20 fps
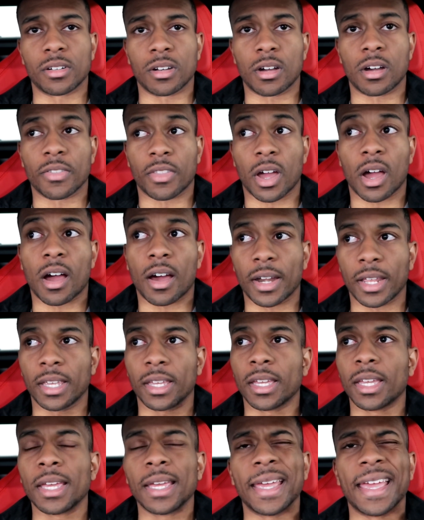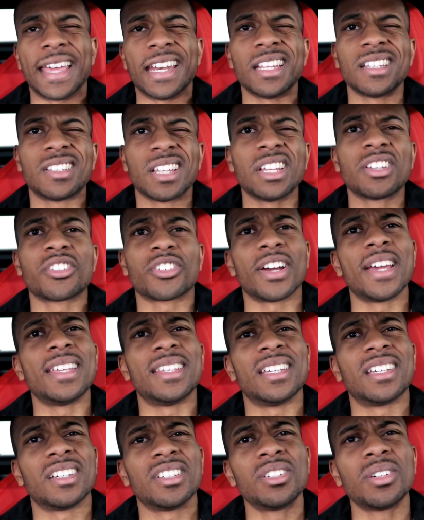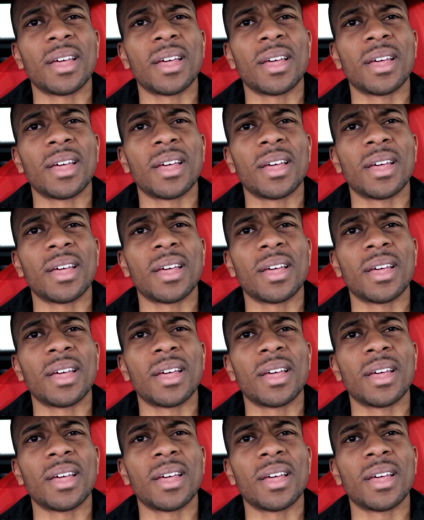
on the Audi. And it's crazy because